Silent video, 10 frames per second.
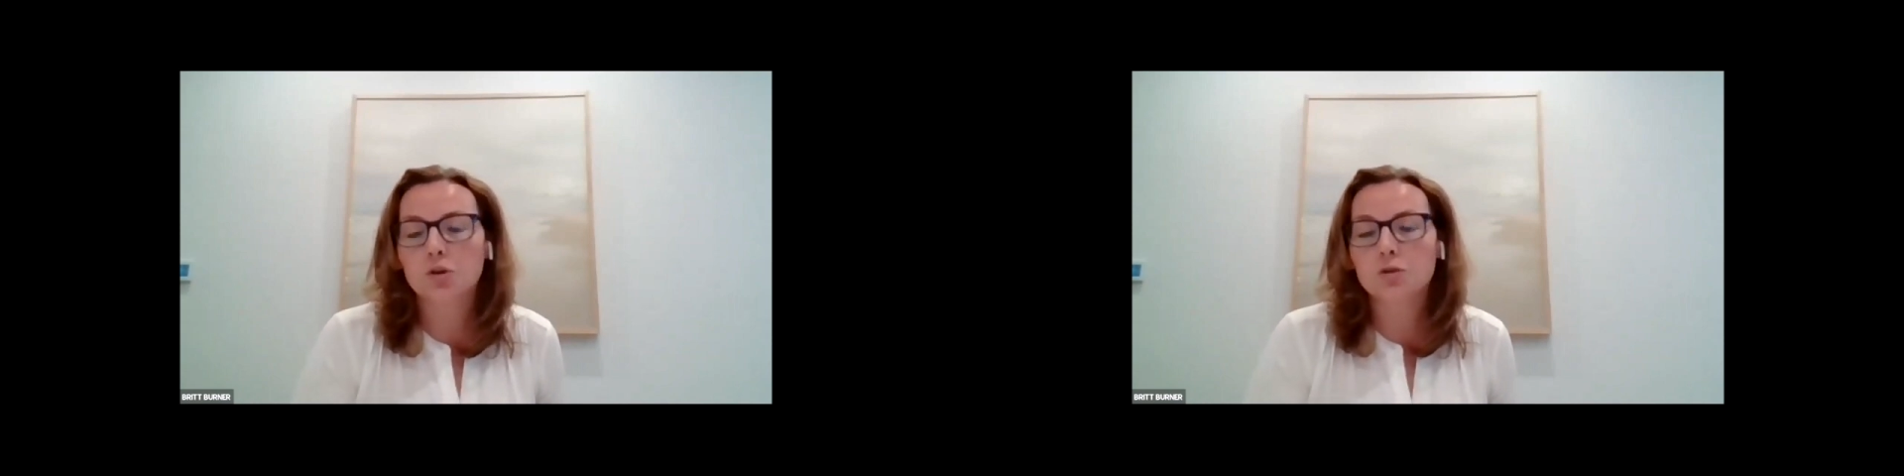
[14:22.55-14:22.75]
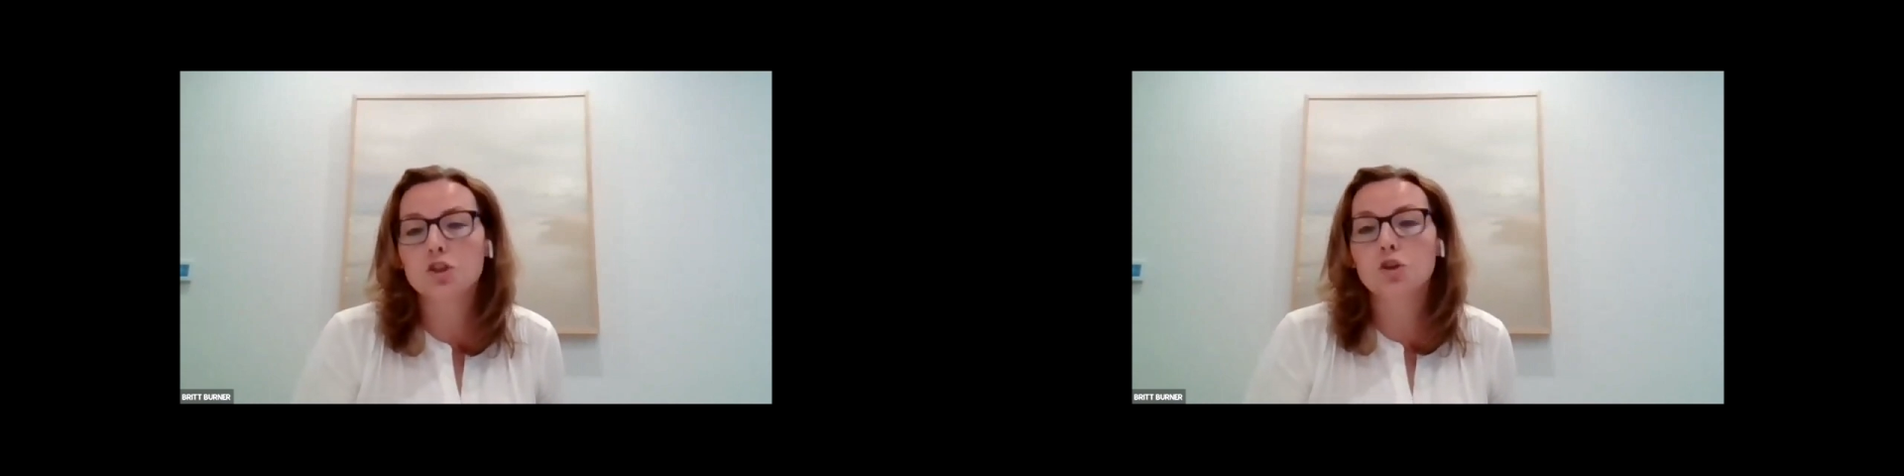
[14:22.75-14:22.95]

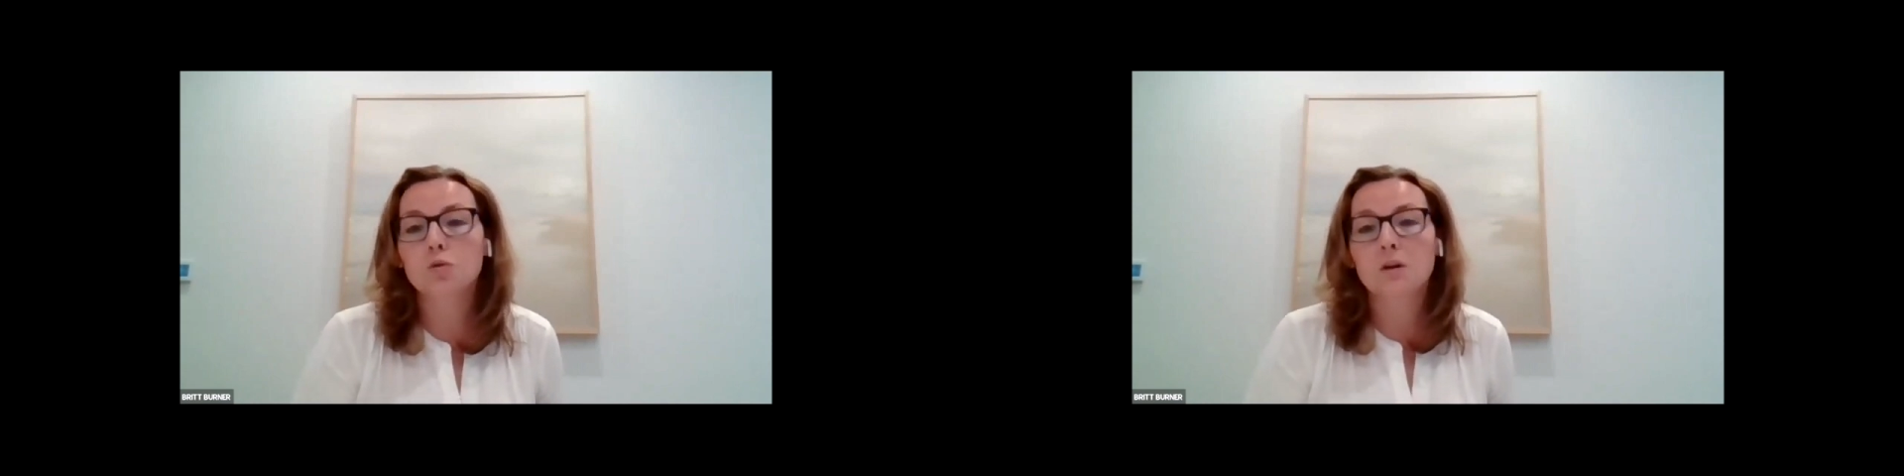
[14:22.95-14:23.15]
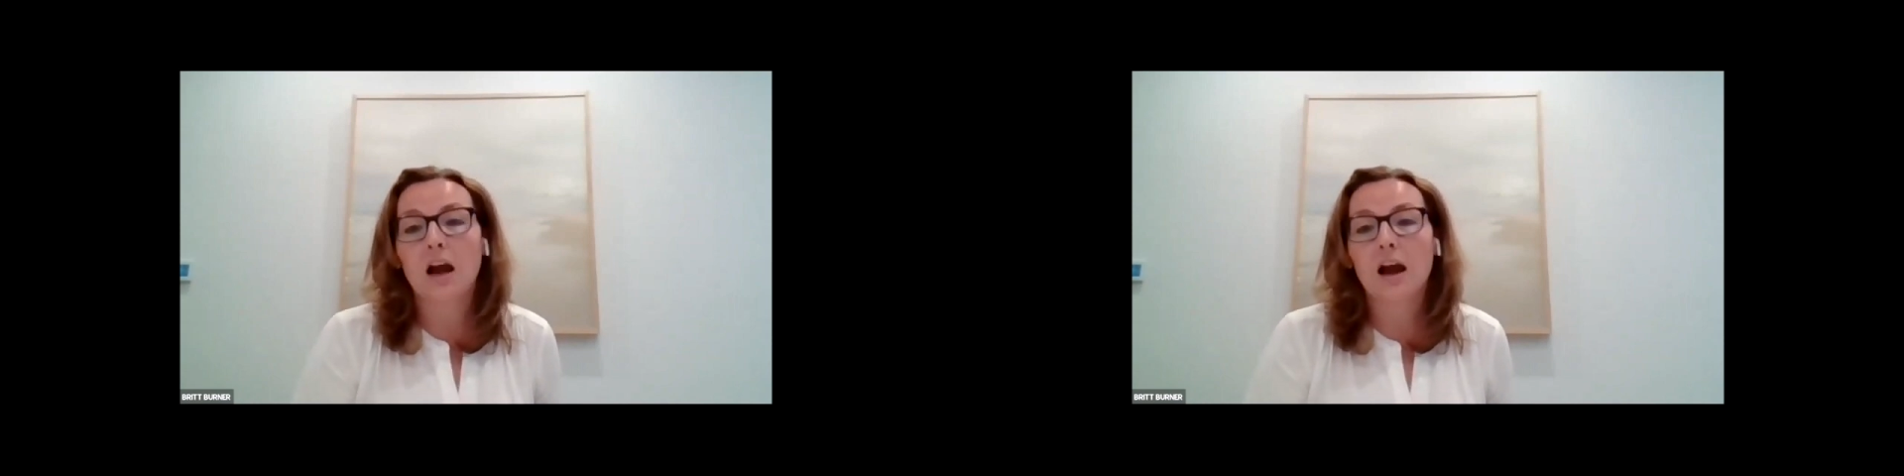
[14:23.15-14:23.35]
you
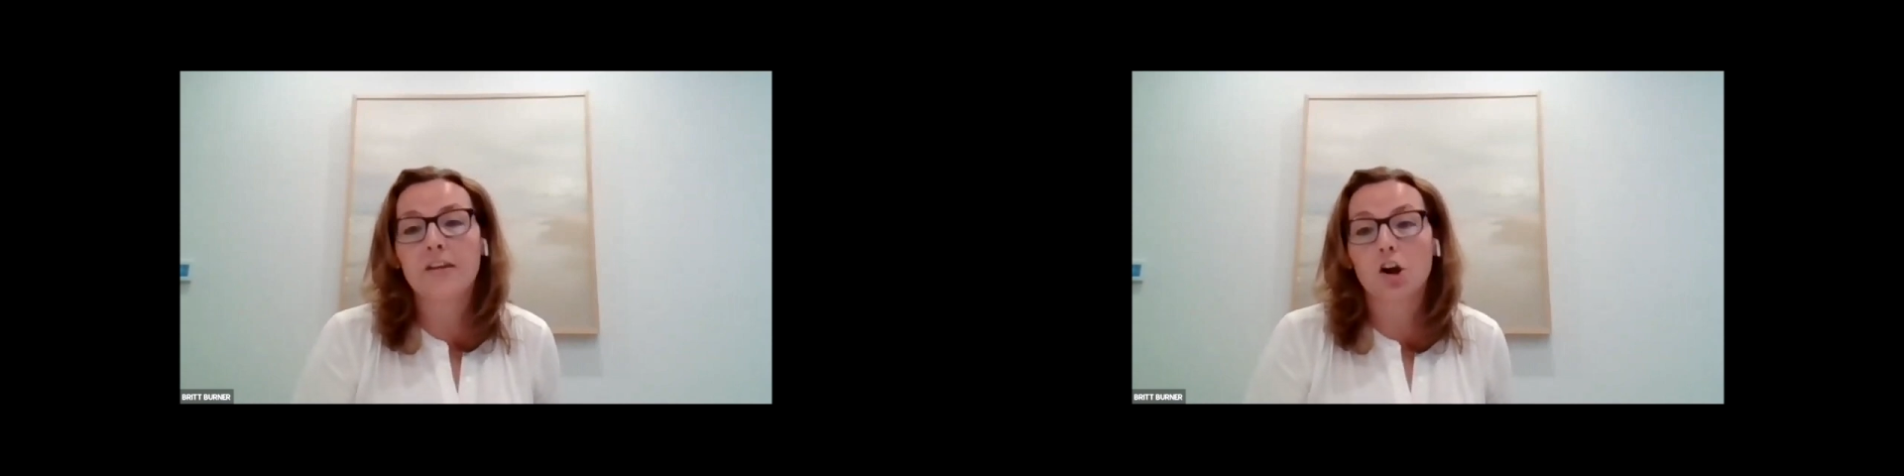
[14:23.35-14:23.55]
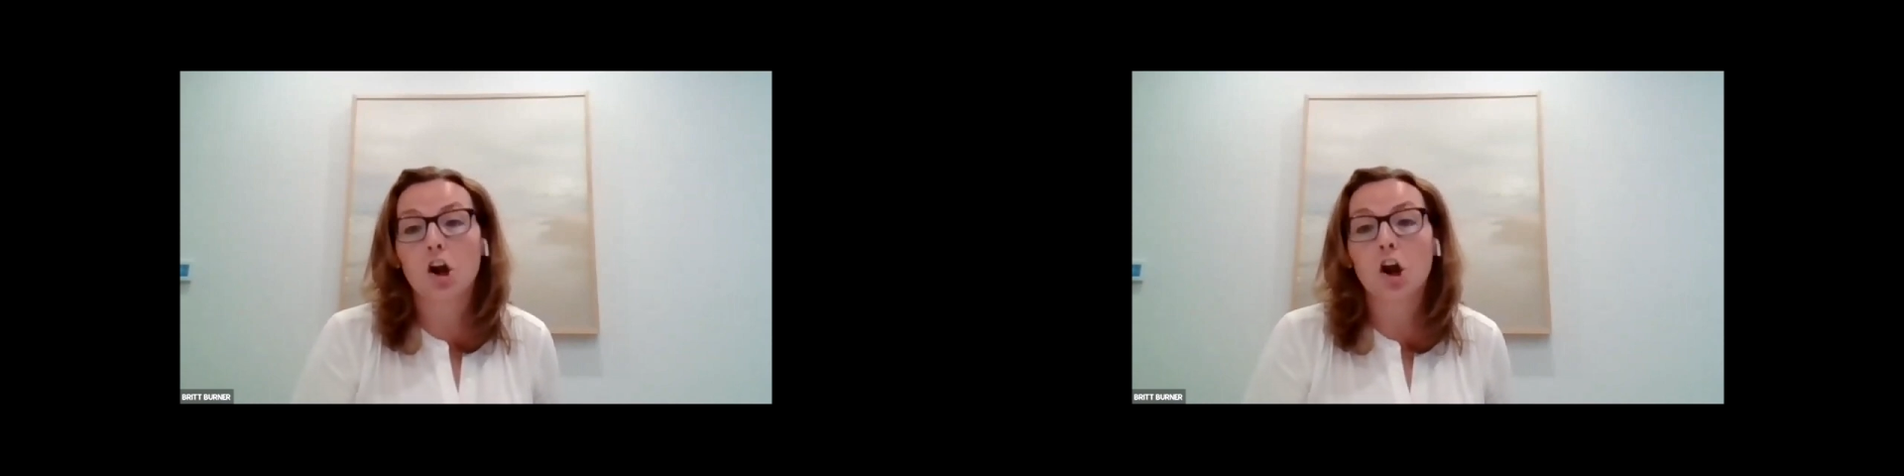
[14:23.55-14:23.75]
use, you
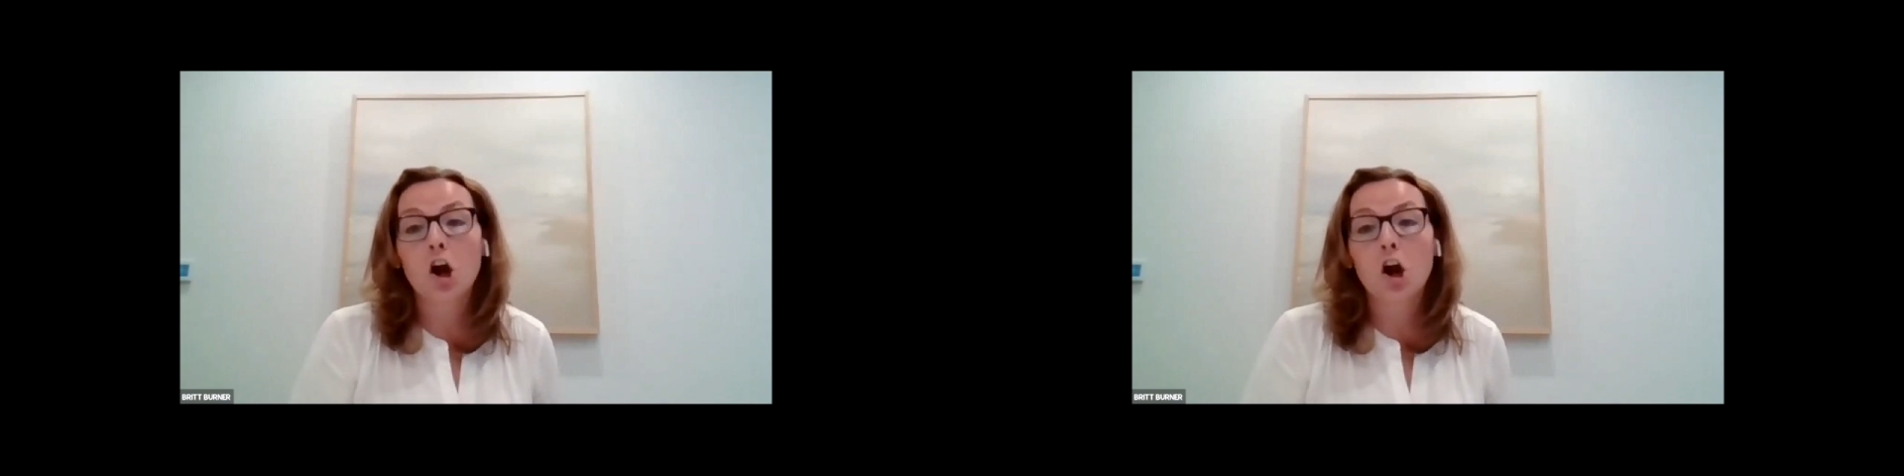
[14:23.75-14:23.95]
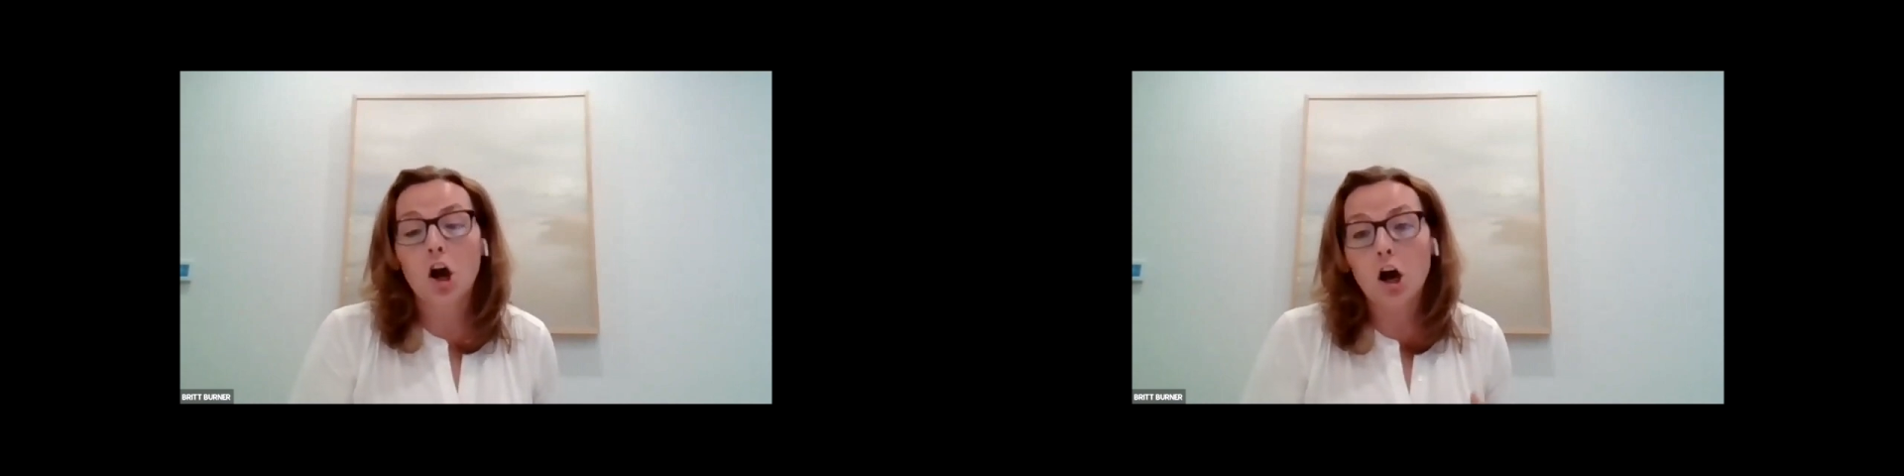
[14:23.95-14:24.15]
could
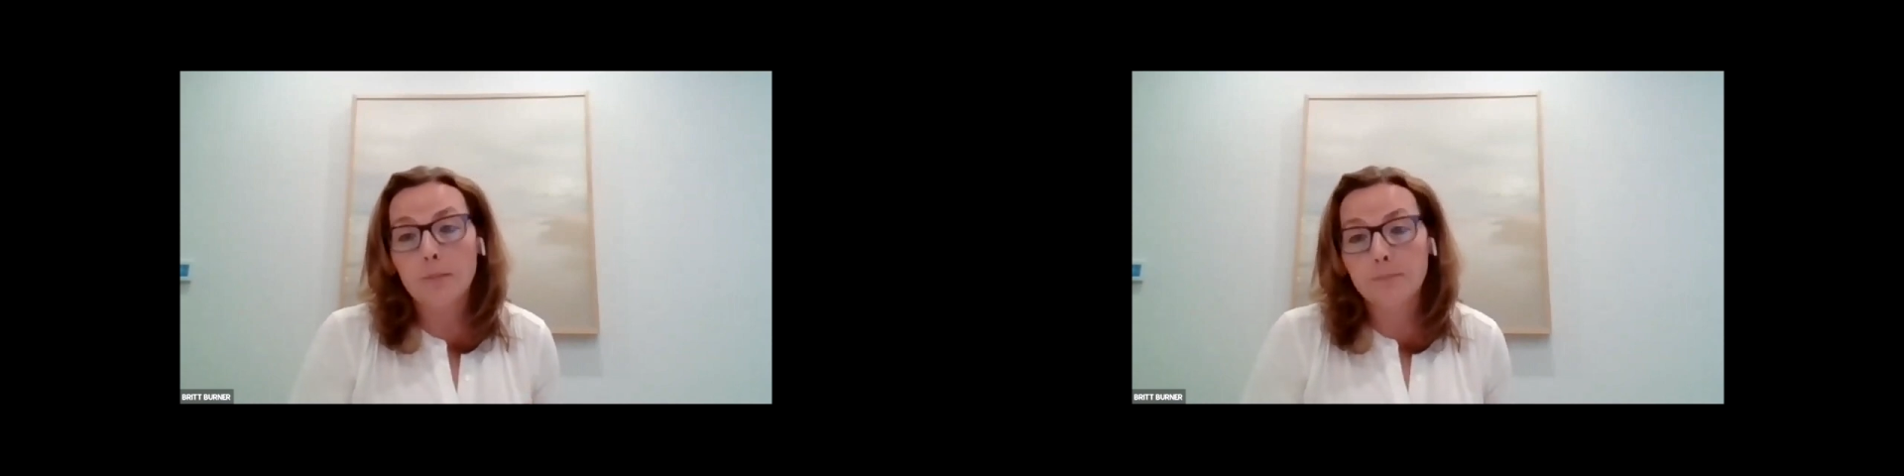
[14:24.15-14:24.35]
either